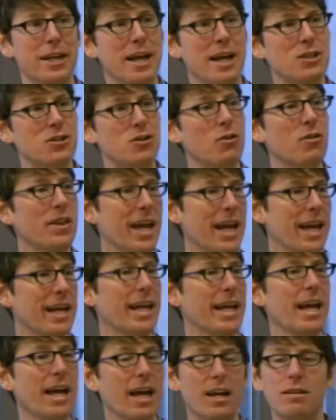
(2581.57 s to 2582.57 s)
and so they
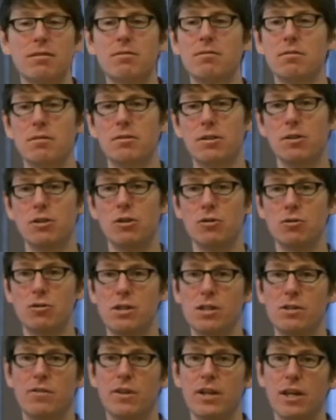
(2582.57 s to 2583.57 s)
can't use
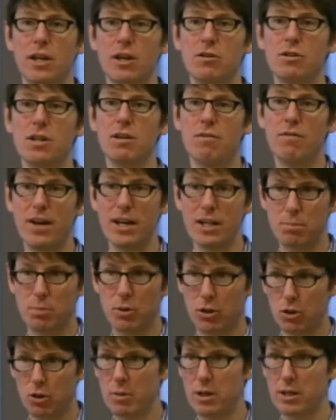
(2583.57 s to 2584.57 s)
these videos, and
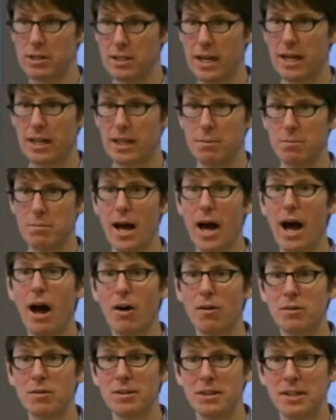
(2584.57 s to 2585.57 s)
Facebook, you must take them
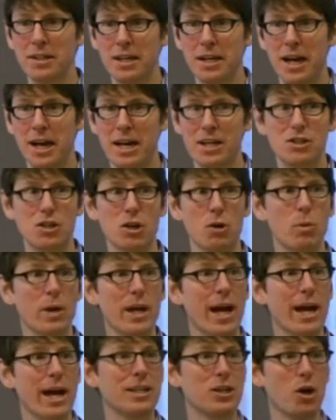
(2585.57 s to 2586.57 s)
down. And so
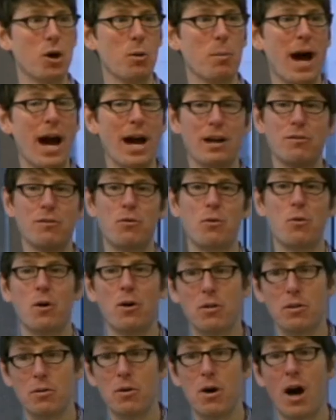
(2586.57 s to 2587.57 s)
we had to go back and
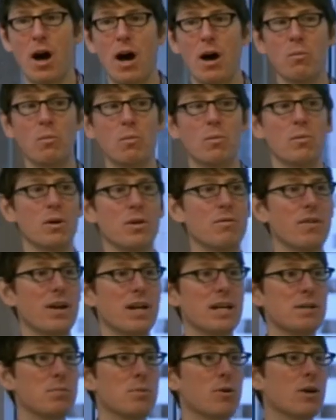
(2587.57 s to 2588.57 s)
forth um, with
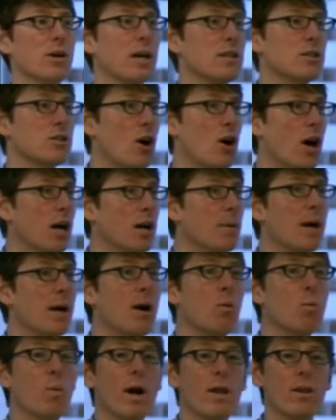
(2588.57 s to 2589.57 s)
Facebook and talk
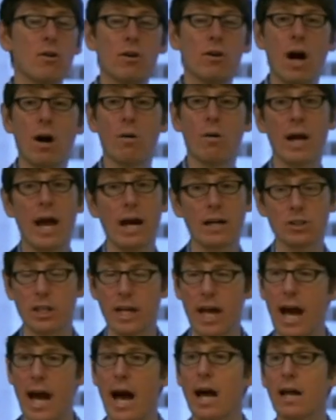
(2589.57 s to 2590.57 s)
about whether or not we
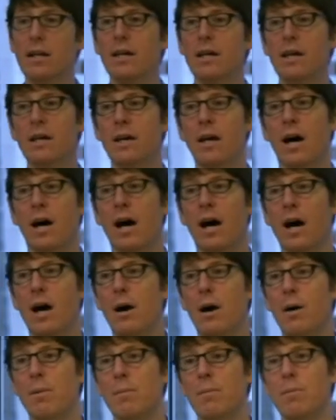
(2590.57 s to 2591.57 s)
actually had
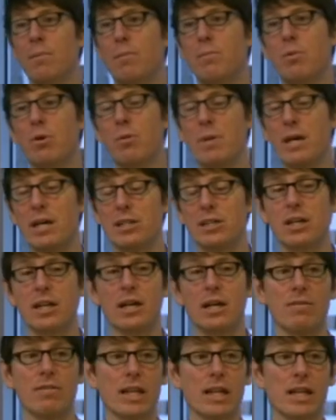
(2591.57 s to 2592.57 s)
um, permission
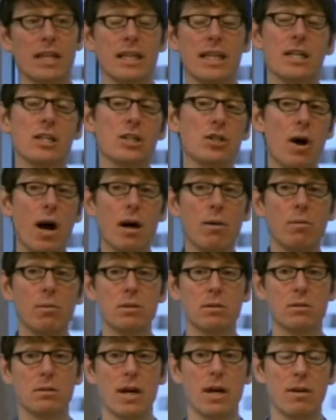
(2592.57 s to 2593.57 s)
and everything like that. So I
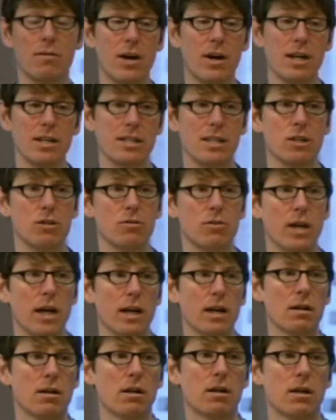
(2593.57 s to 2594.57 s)
would advise that you
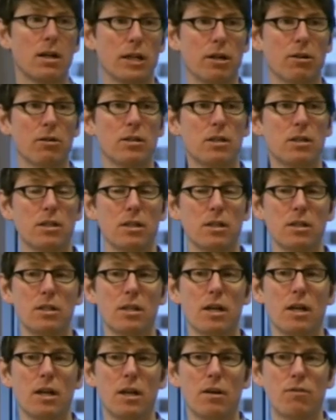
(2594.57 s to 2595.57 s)
get
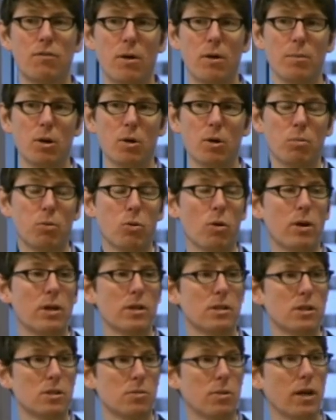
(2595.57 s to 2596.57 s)
clearances from your
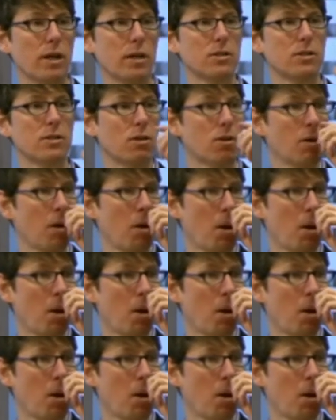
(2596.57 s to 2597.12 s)
employees as well. Yes, sir.